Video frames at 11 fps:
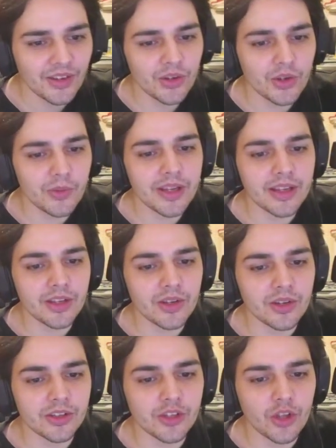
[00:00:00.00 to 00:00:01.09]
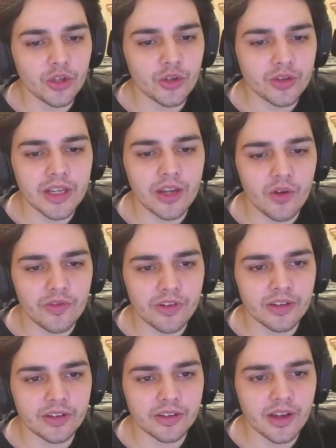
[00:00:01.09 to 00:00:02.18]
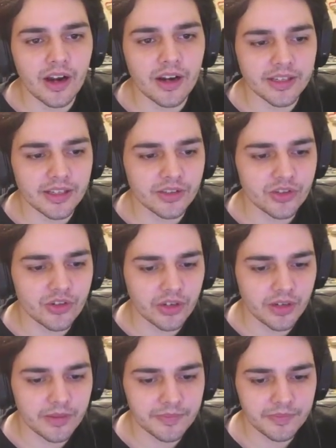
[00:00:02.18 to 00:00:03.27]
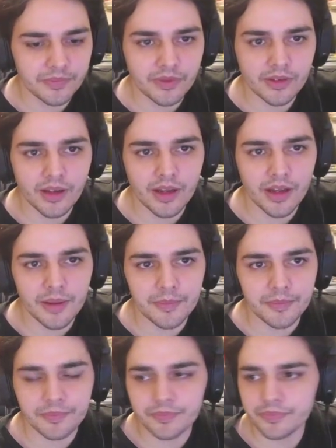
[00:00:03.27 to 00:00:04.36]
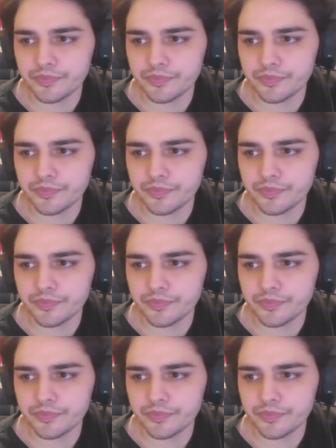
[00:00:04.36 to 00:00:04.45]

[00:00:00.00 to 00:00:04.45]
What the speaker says: You take over the art industry. So